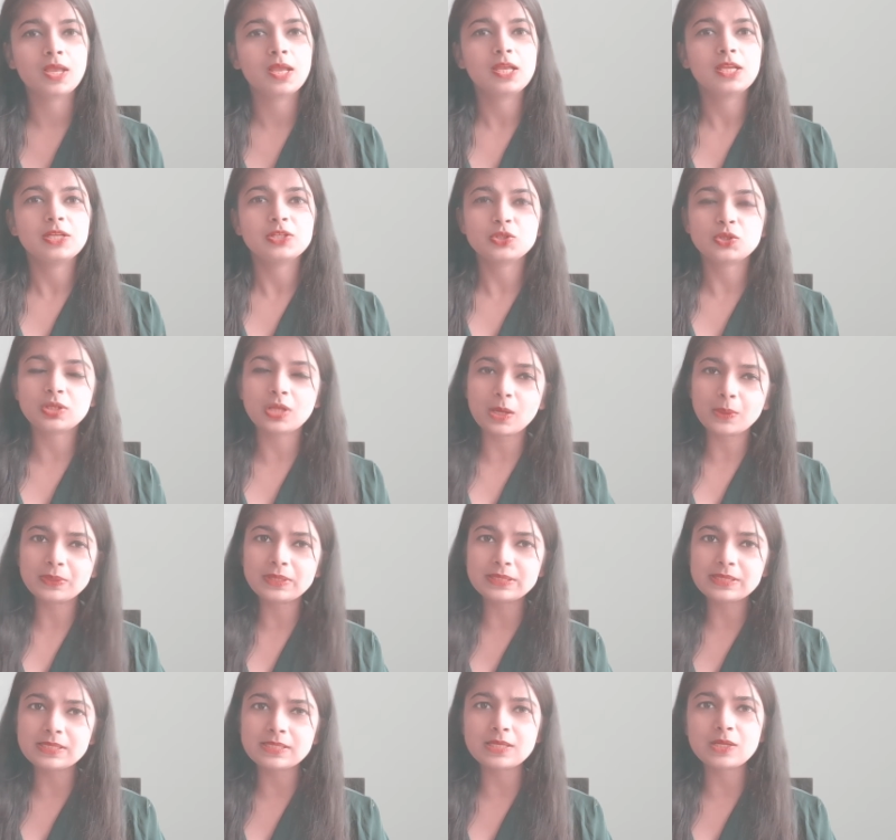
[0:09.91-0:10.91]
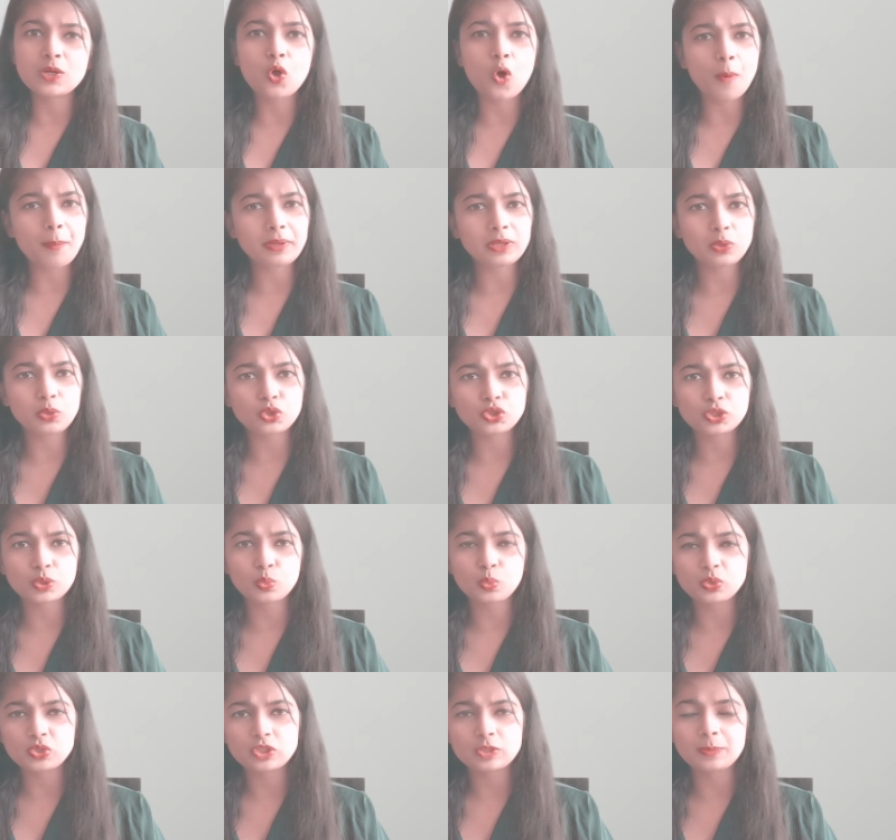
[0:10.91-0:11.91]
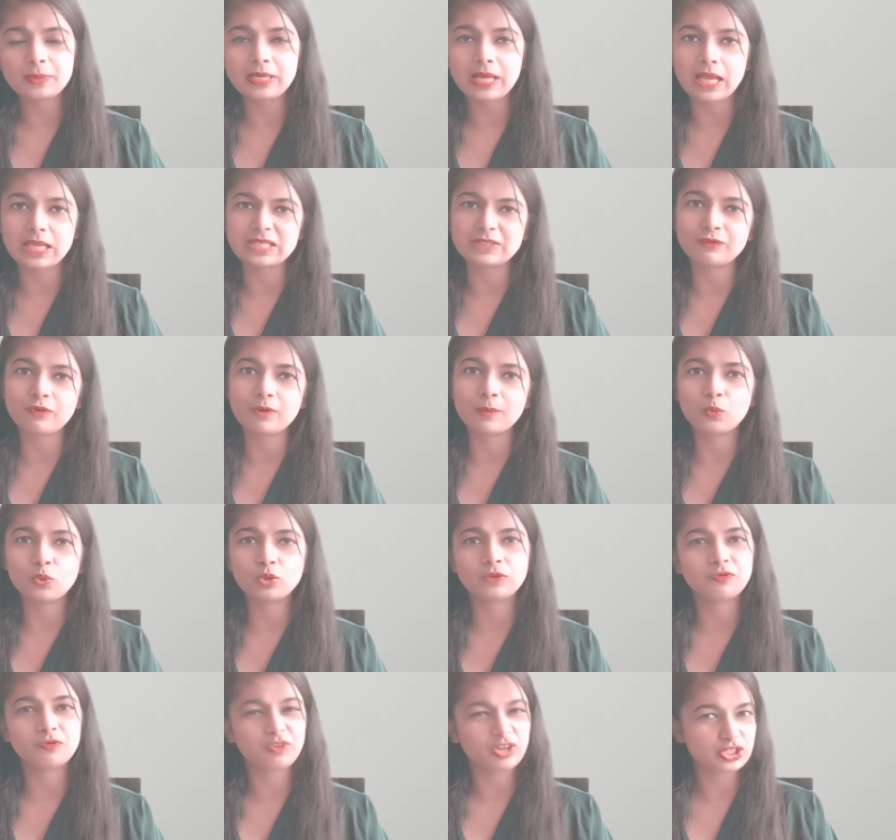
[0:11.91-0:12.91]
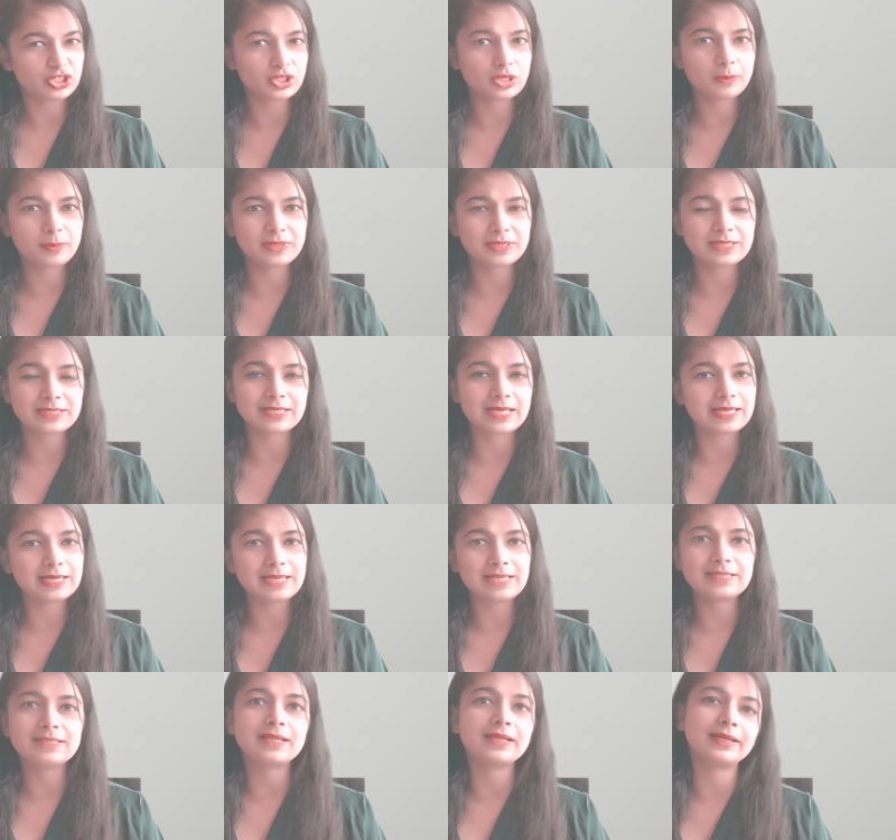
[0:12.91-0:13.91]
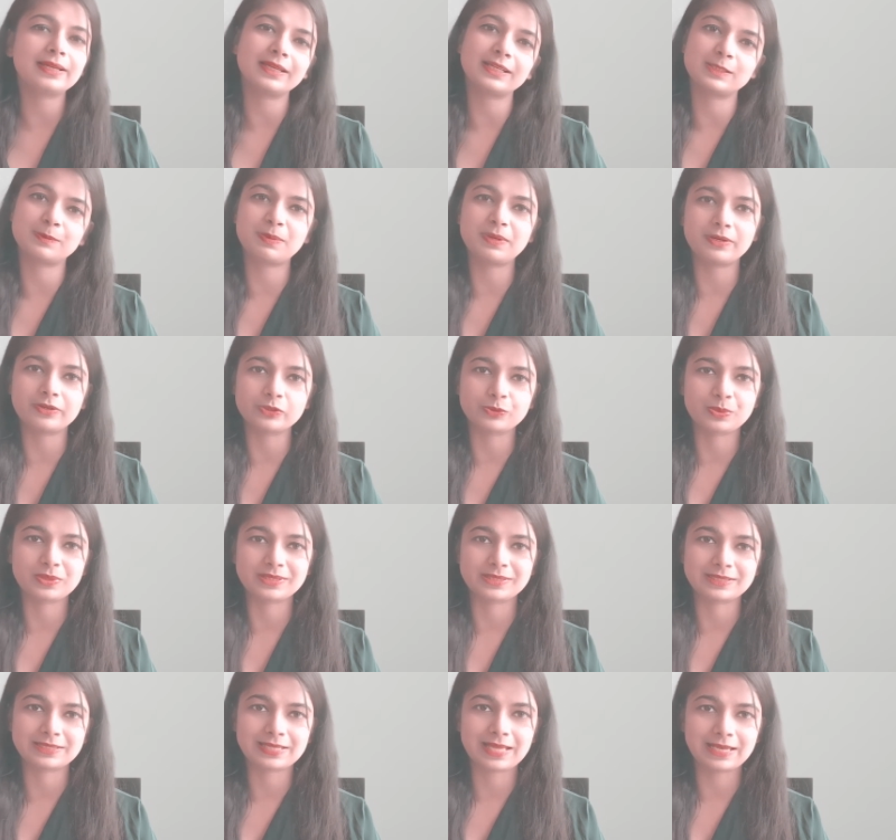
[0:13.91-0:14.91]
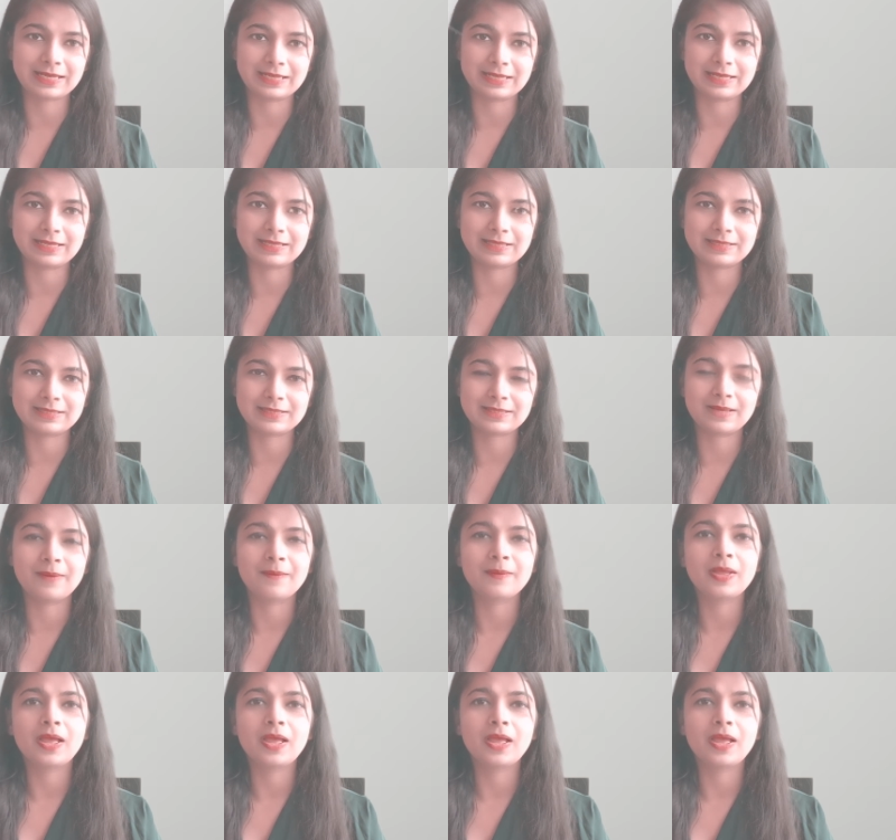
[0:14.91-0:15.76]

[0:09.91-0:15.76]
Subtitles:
So now this is a common question which has been asked for both fresher business analyst and an experienced business analyst.